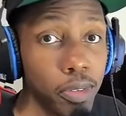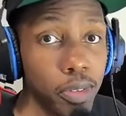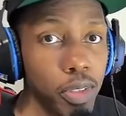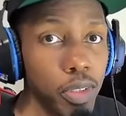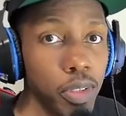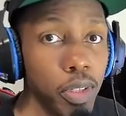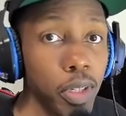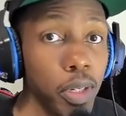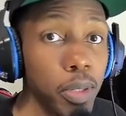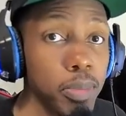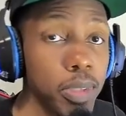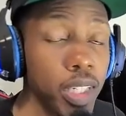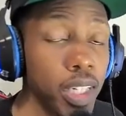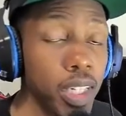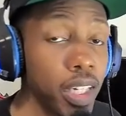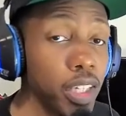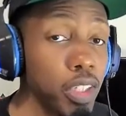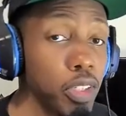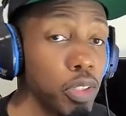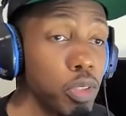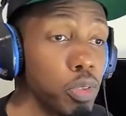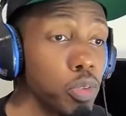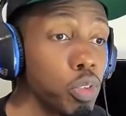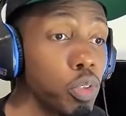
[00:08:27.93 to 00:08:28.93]
You know what I'm saying?
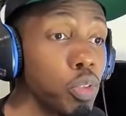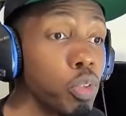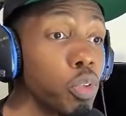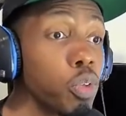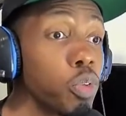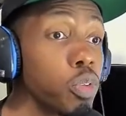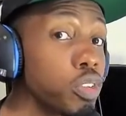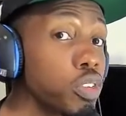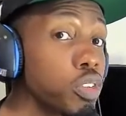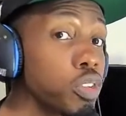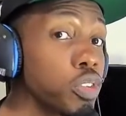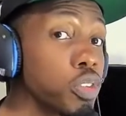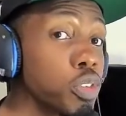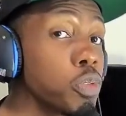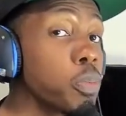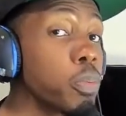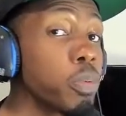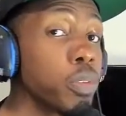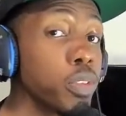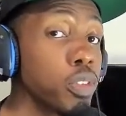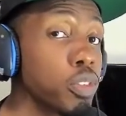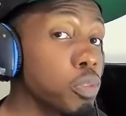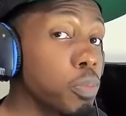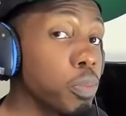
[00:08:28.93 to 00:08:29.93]
You're a super
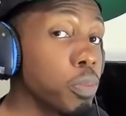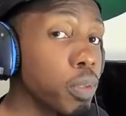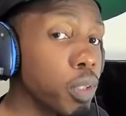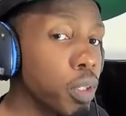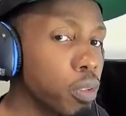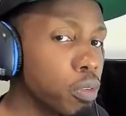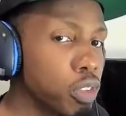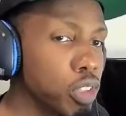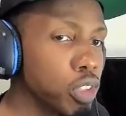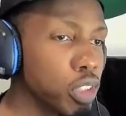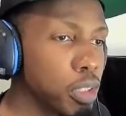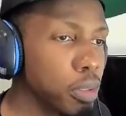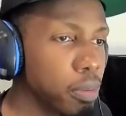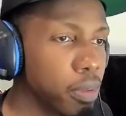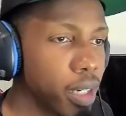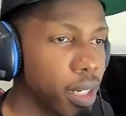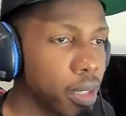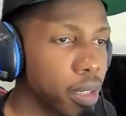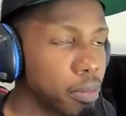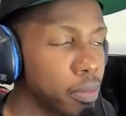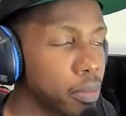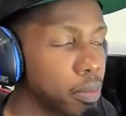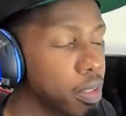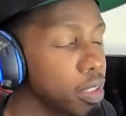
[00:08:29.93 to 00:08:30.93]
OG
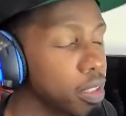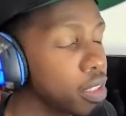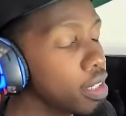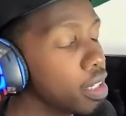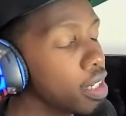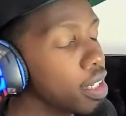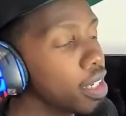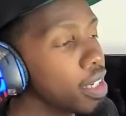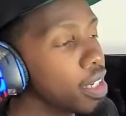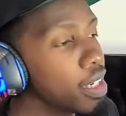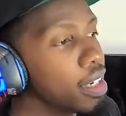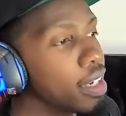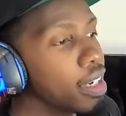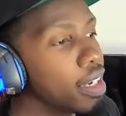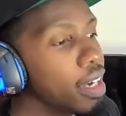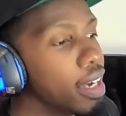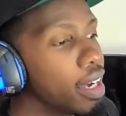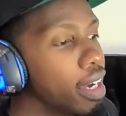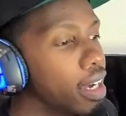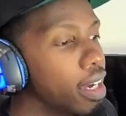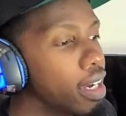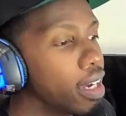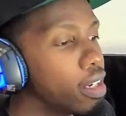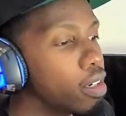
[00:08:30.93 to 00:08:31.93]
probably.
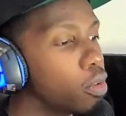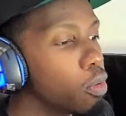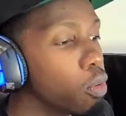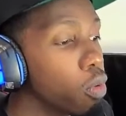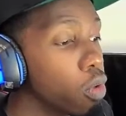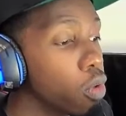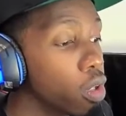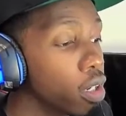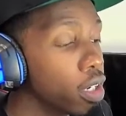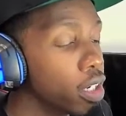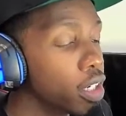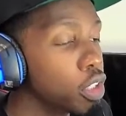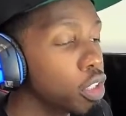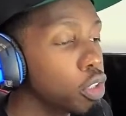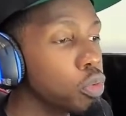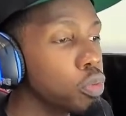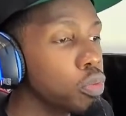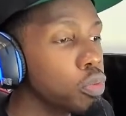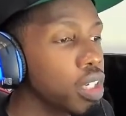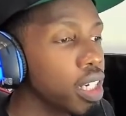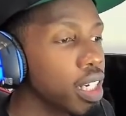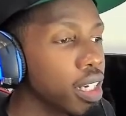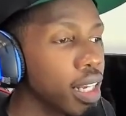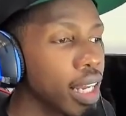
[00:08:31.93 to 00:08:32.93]
And or you
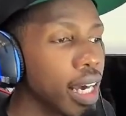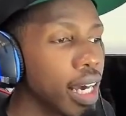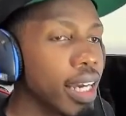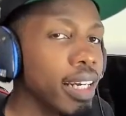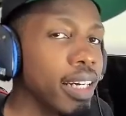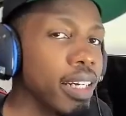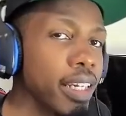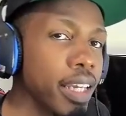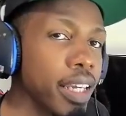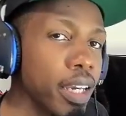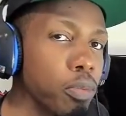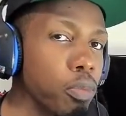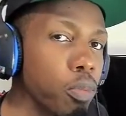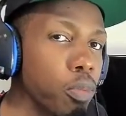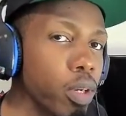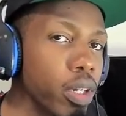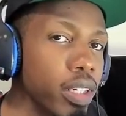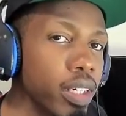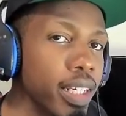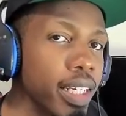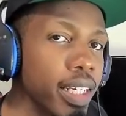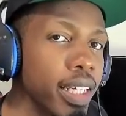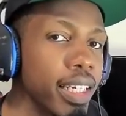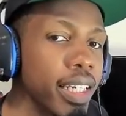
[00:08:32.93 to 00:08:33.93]
did a lot of
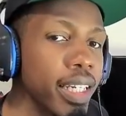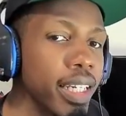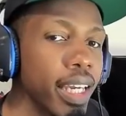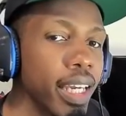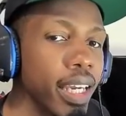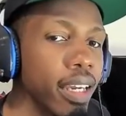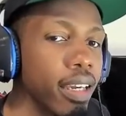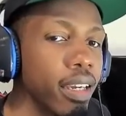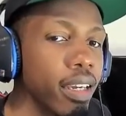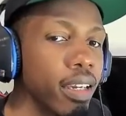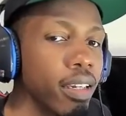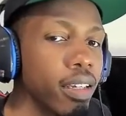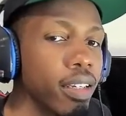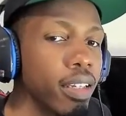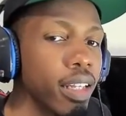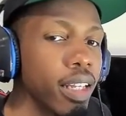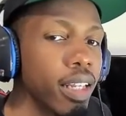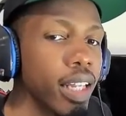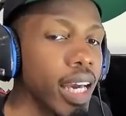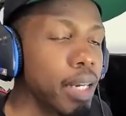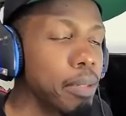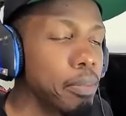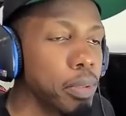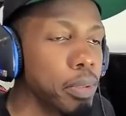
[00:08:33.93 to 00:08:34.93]
networking and a
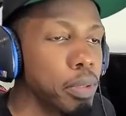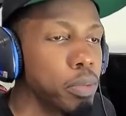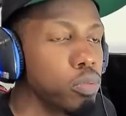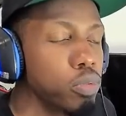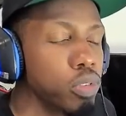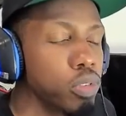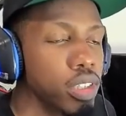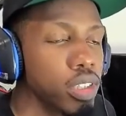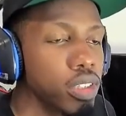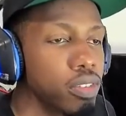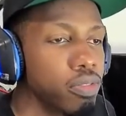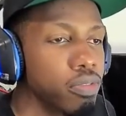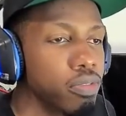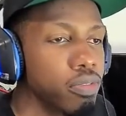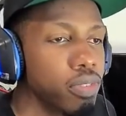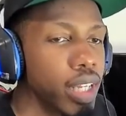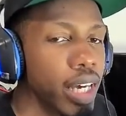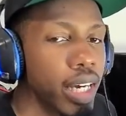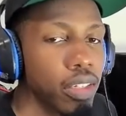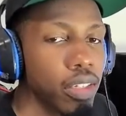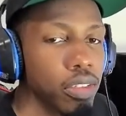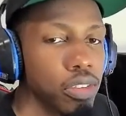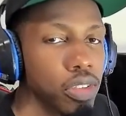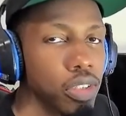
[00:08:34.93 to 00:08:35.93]
lot of people just
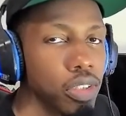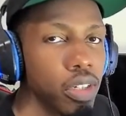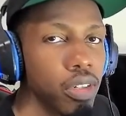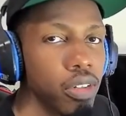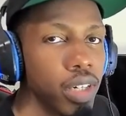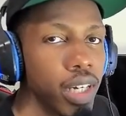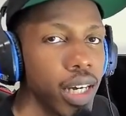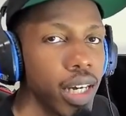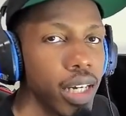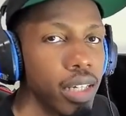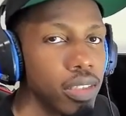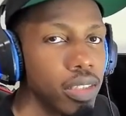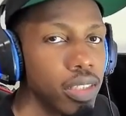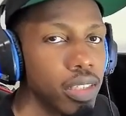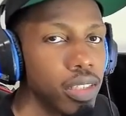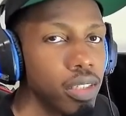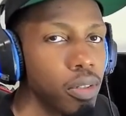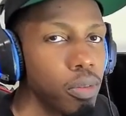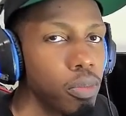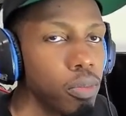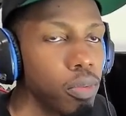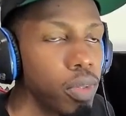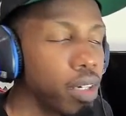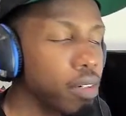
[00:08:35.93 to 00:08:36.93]
flocked to your content or
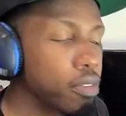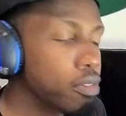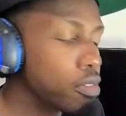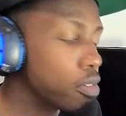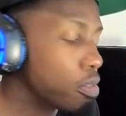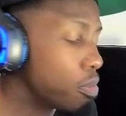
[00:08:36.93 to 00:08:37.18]
whatever.